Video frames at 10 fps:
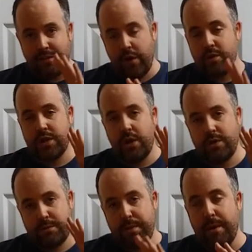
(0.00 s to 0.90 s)

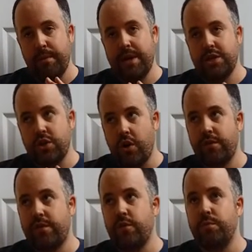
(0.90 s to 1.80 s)
photos published
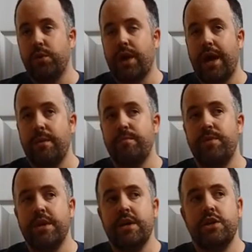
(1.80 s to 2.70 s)
of a football game